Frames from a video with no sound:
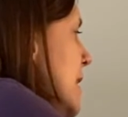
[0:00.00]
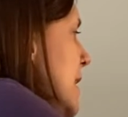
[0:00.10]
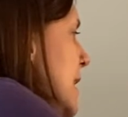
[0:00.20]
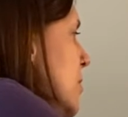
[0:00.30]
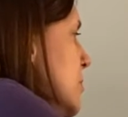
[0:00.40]

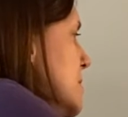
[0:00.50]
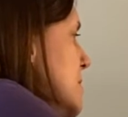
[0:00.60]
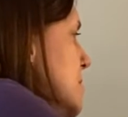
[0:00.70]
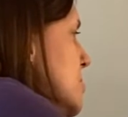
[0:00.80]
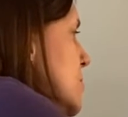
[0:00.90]
equals the
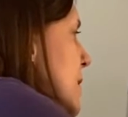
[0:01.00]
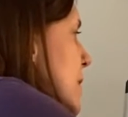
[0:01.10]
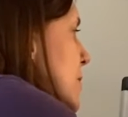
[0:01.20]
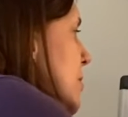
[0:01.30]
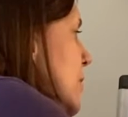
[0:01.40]
square
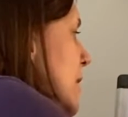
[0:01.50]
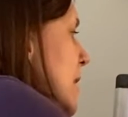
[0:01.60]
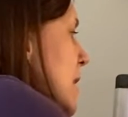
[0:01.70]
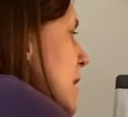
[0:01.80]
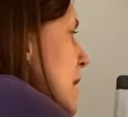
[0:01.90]
root
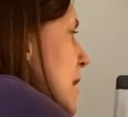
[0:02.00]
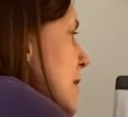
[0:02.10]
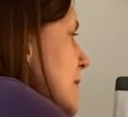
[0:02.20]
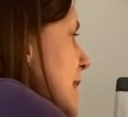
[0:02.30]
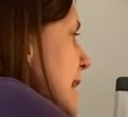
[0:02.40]
of
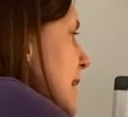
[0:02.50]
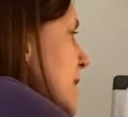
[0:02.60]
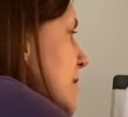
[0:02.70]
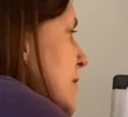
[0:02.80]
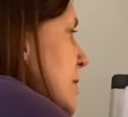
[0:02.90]

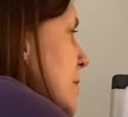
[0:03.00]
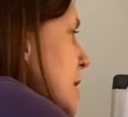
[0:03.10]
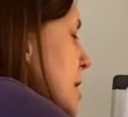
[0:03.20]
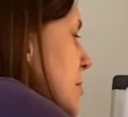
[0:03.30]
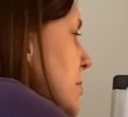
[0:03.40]

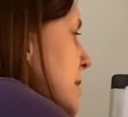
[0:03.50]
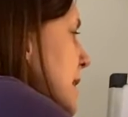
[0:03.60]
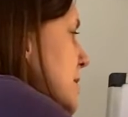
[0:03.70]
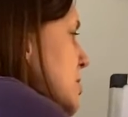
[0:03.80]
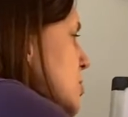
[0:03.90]
-3
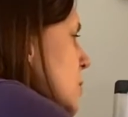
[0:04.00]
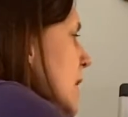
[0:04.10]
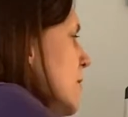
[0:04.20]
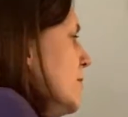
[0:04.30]
plus 12.